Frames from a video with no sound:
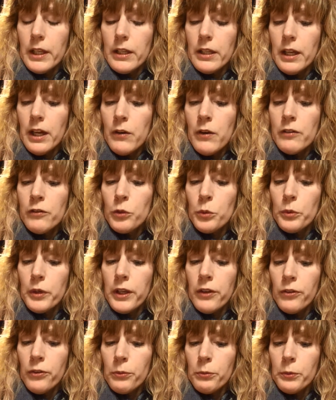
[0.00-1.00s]
However,
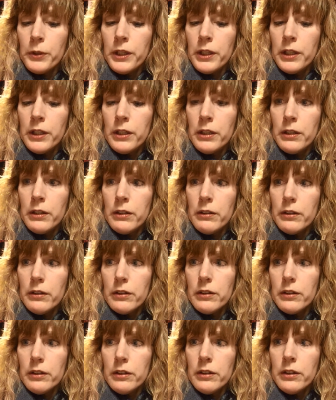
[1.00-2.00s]
as we,
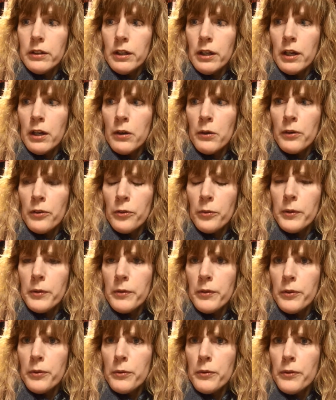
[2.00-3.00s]
you know, as we
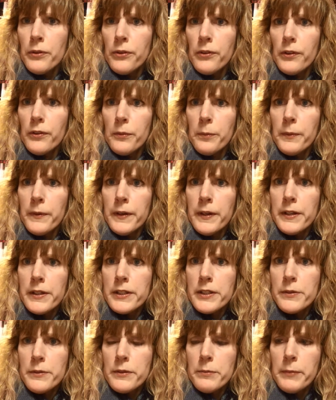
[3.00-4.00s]
went through this
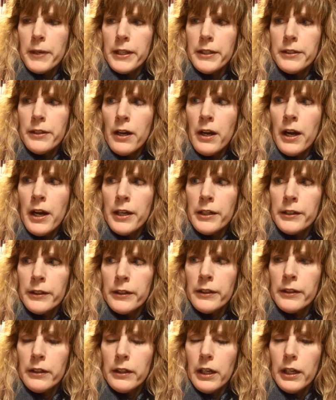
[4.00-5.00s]
experience with my
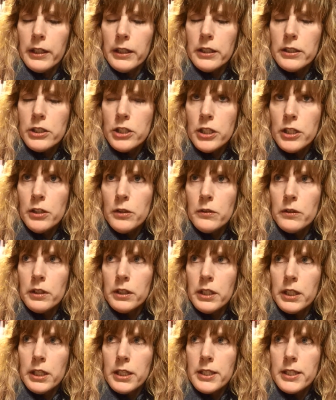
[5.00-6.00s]
daughter, I
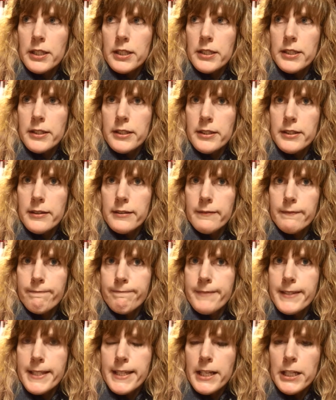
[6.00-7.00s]
continually
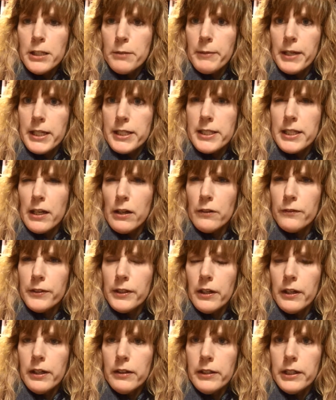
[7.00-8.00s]
said to myself, you
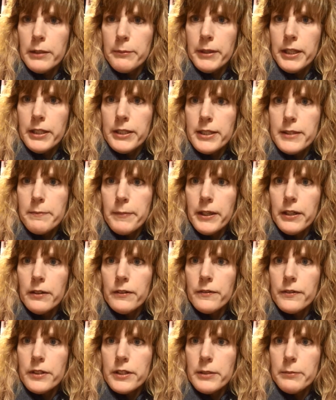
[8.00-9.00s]
know, how can I make this better
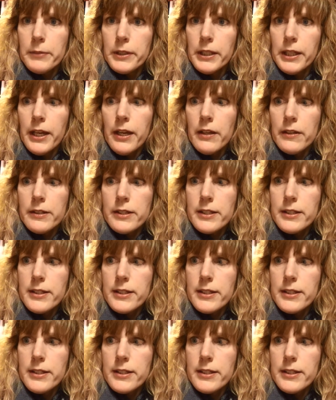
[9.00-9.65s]
for somebody else?